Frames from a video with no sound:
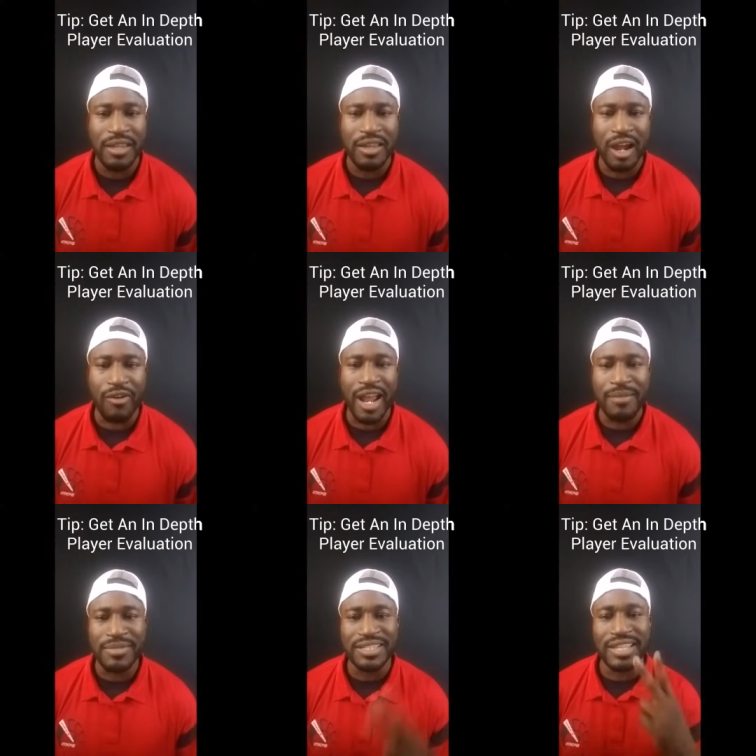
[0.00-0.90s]
All
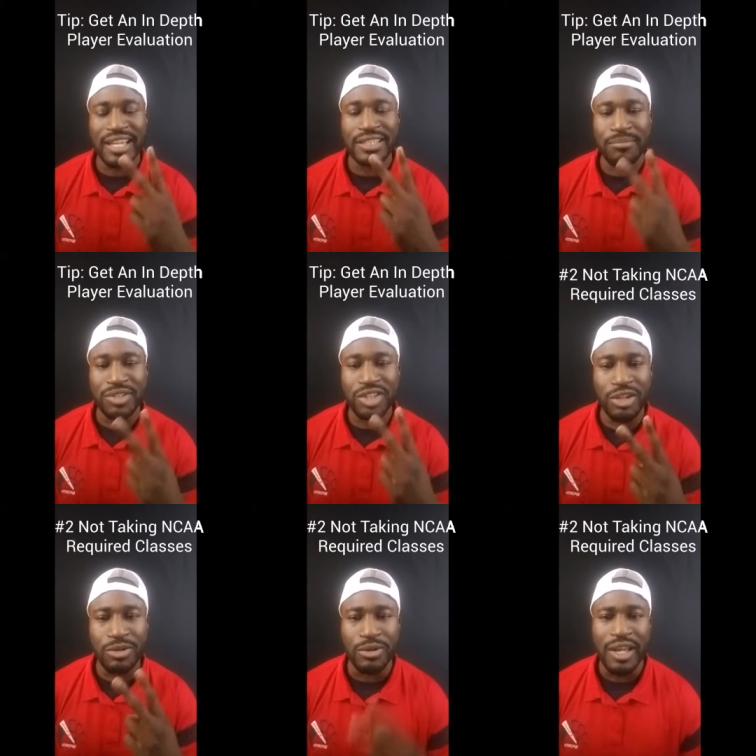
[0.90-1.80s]
right. Mistake number
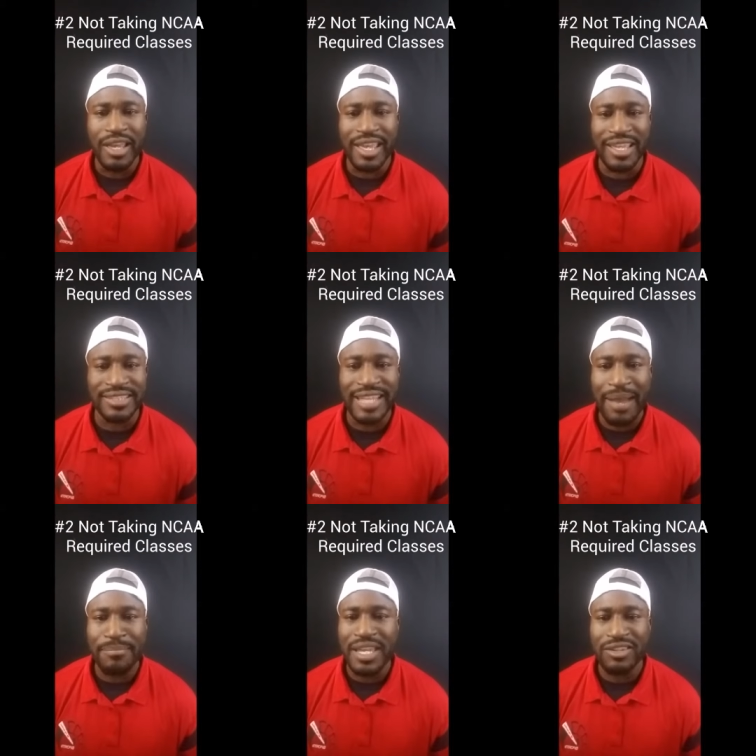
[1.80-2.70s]
two is
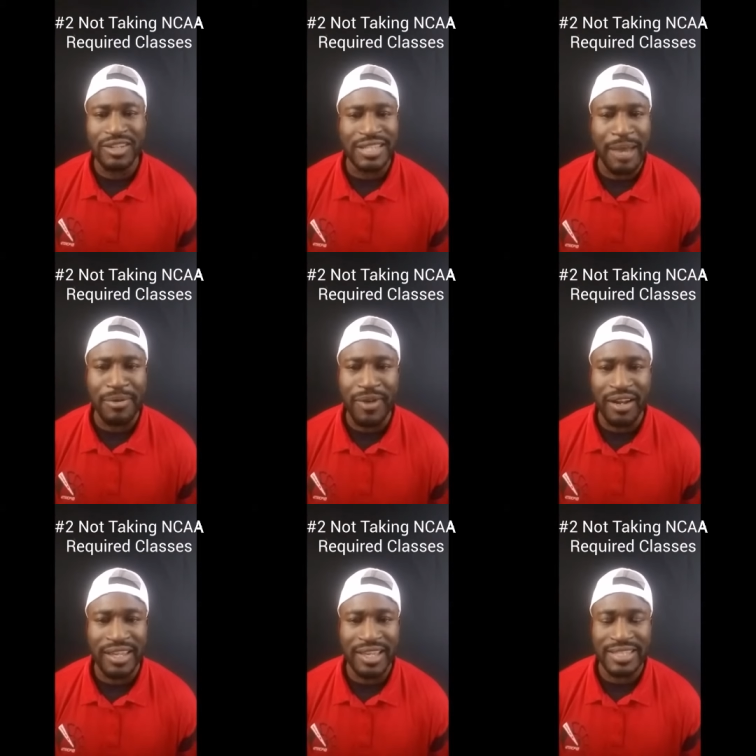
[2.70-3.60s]
not being on top of our
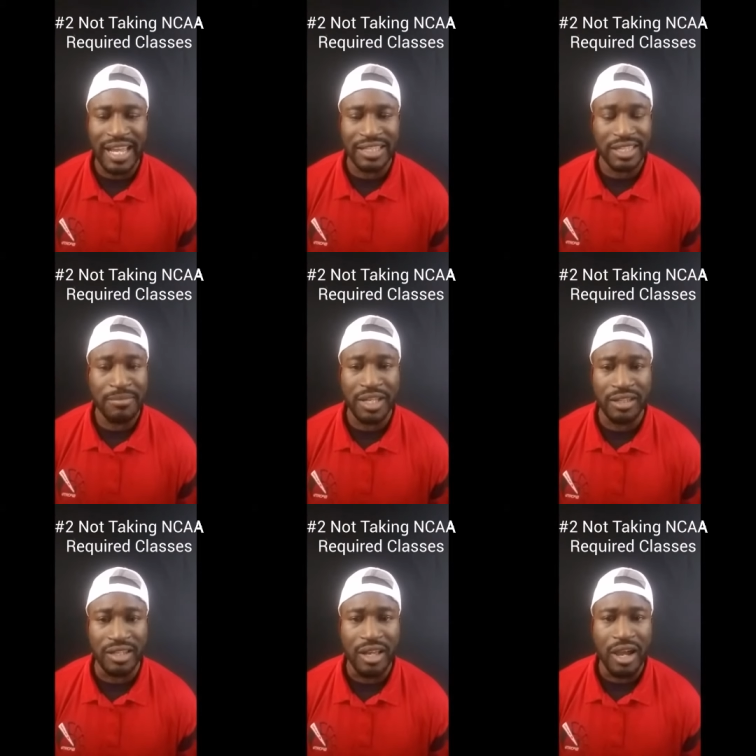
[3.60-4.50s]
kids
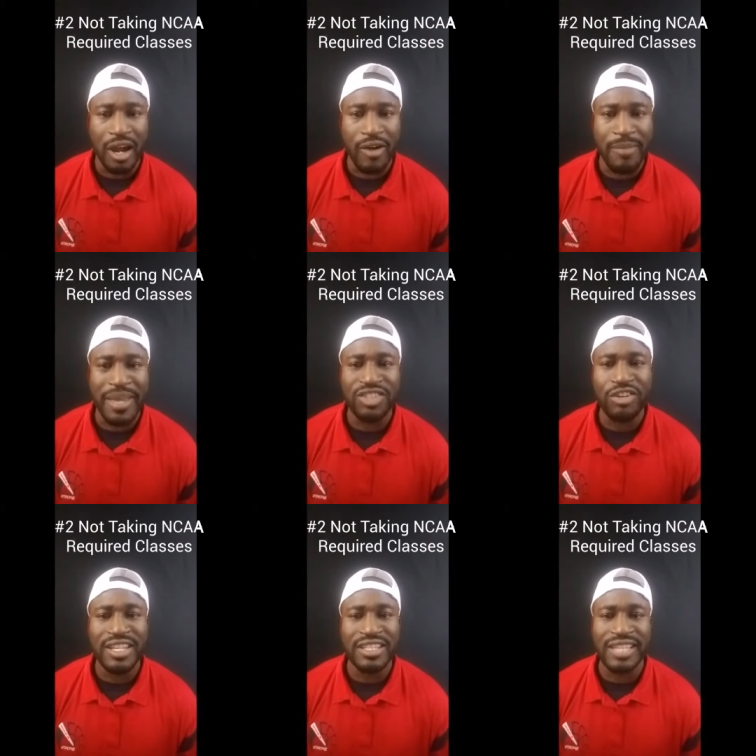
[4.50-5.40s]
academically. All right. Make
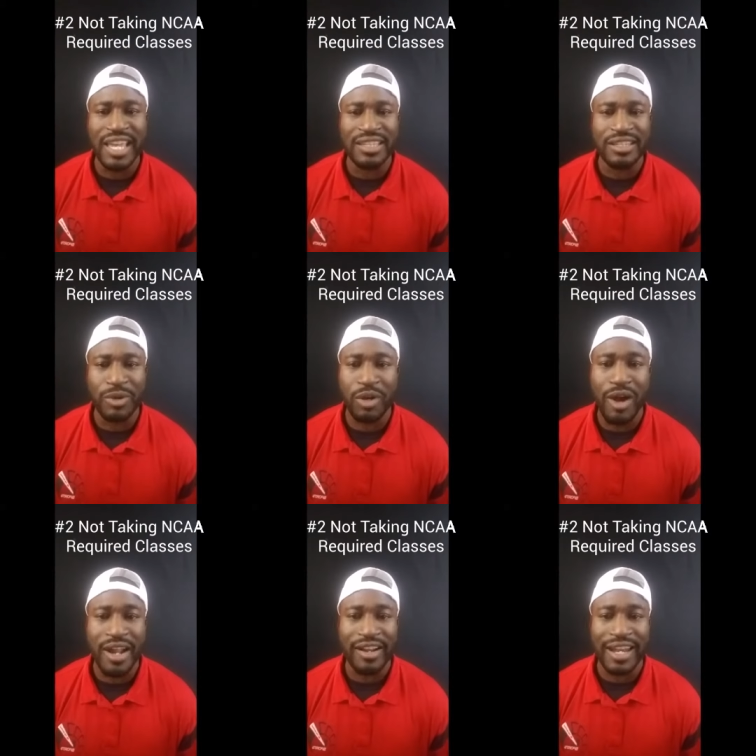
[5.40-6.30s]
sure he's taking the
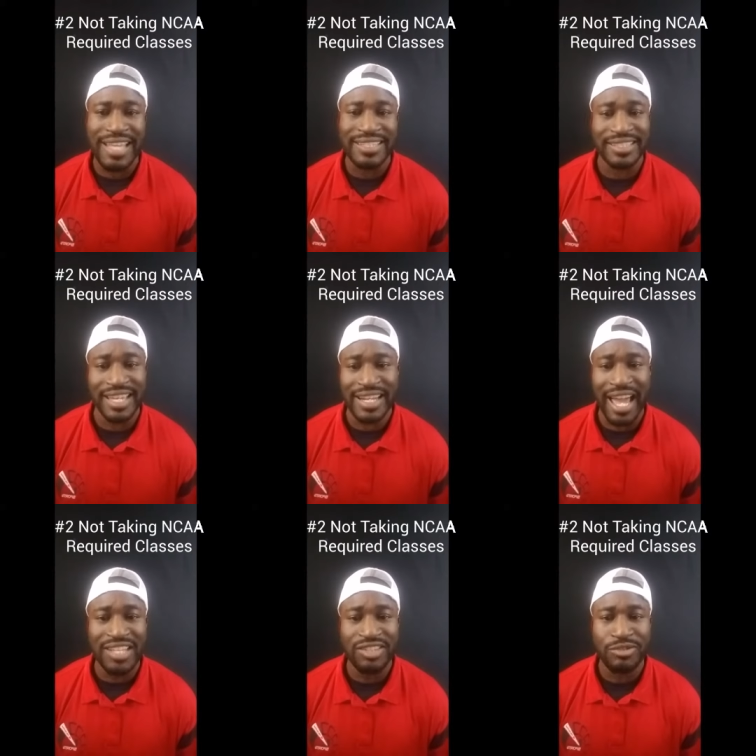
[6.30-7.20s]
required classes in
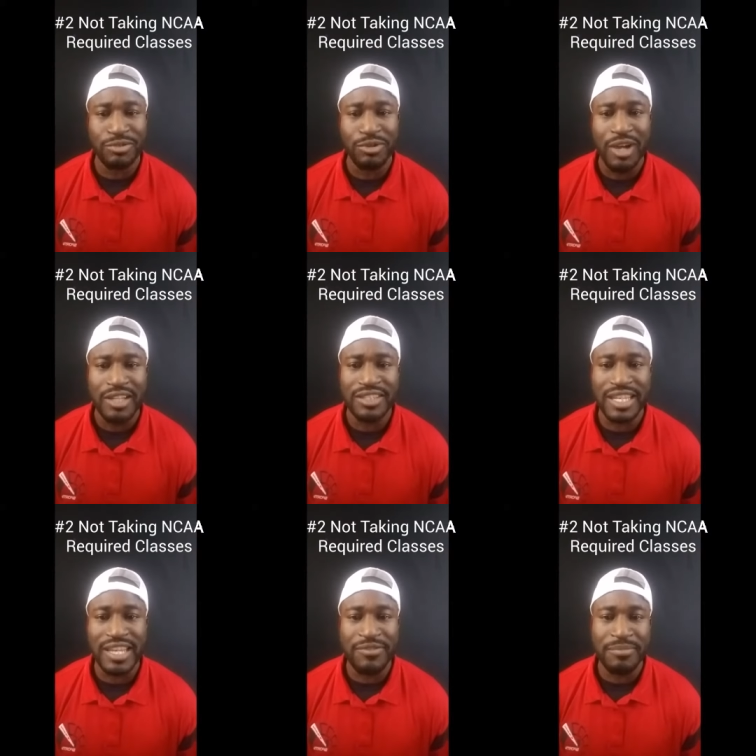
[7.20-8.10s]
high school to
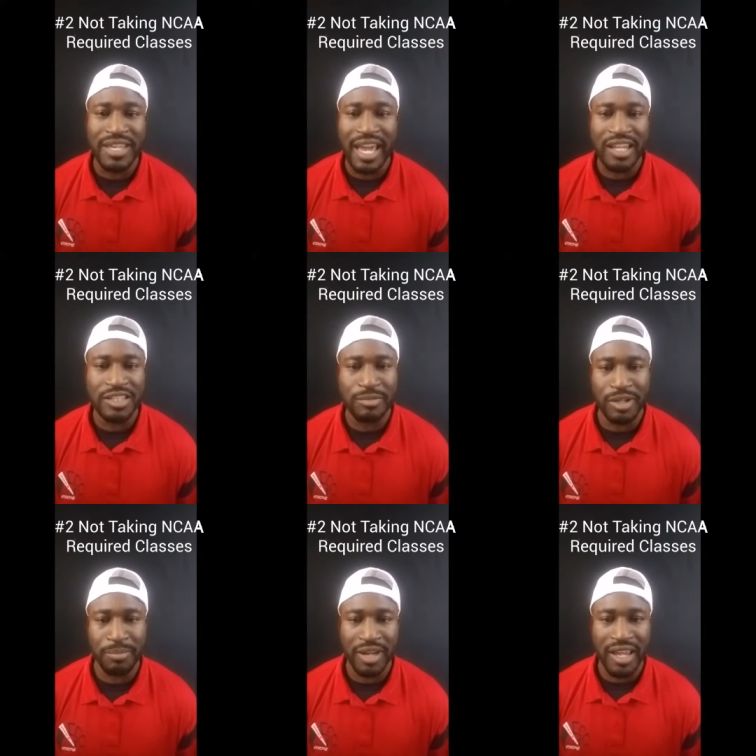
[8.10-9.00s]
even be eligible
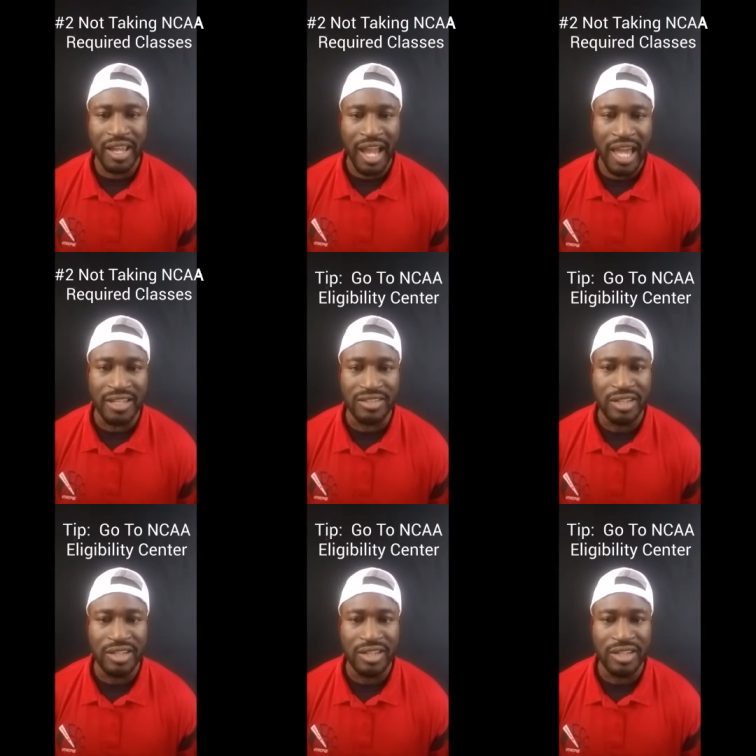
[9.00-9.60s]
to play in college.